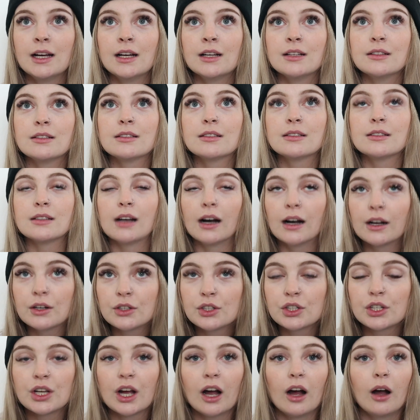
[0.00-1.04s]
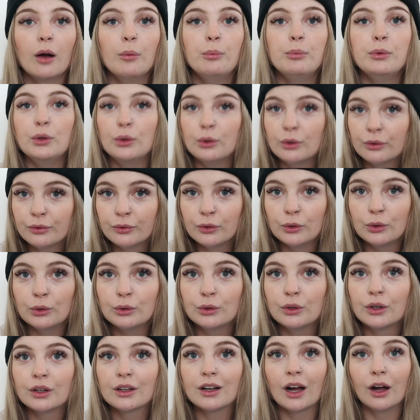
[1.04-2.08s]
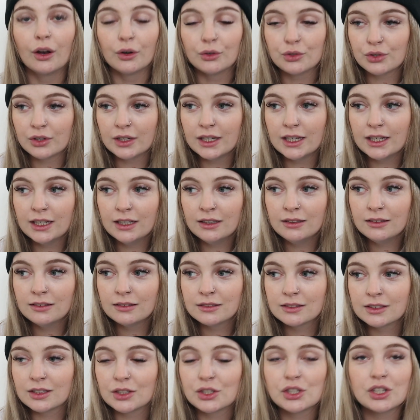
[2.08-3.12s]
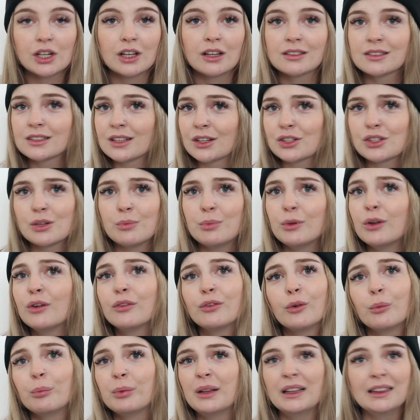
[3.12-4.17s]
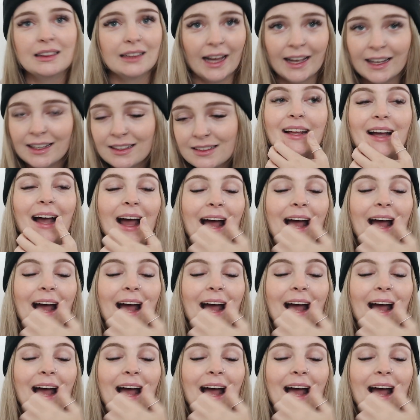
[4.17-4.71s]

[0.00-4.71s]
such a beautiful country, such a beautiful place.